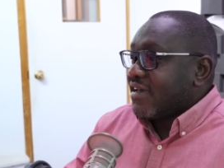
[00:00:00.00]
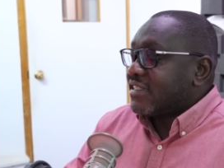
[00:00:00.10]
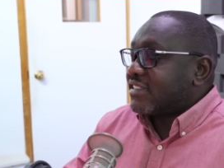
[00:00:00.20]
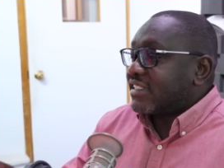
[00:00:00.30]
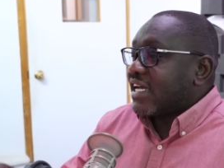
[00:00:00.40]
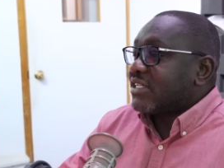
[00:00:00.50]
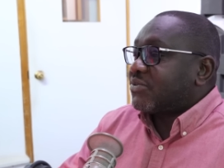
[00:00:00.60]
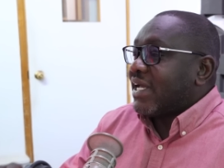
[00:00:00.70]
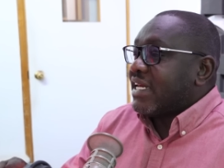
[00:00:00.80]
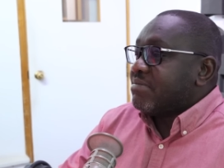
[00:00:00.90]
is trying
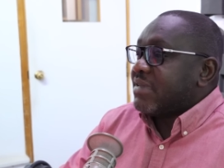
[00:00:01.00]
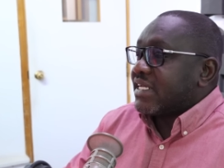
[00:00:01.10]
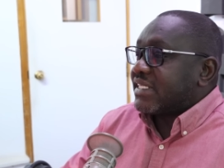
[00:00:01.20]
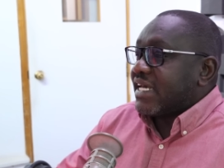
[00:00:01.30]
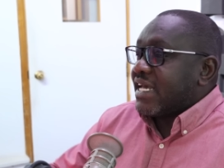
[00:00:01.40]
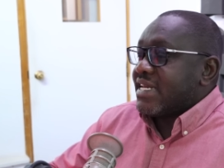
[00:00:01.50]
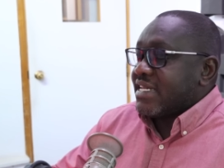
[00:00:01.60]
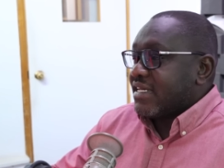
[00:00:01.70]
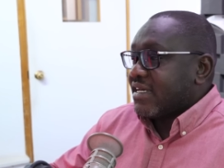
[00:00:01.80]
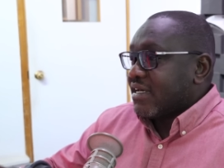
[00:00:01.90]
to eliminate
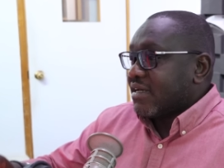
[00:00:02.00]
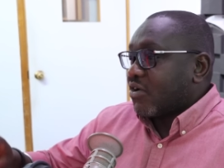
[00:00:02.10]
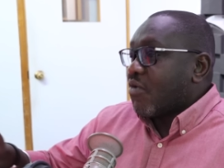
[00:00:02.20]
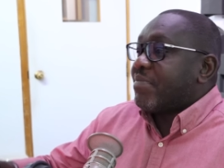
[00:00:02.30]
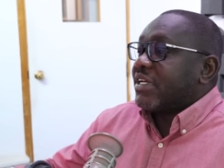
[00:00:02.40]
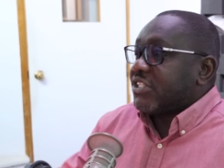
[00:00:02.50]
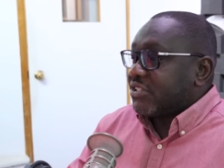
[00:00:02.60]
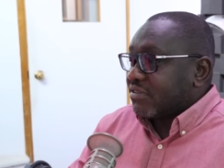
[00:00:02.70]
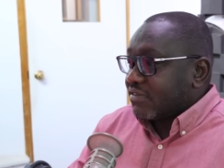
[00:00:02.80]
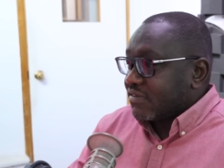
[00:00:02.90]
any
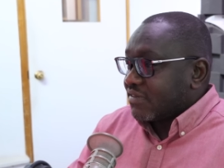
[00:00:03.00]
competition.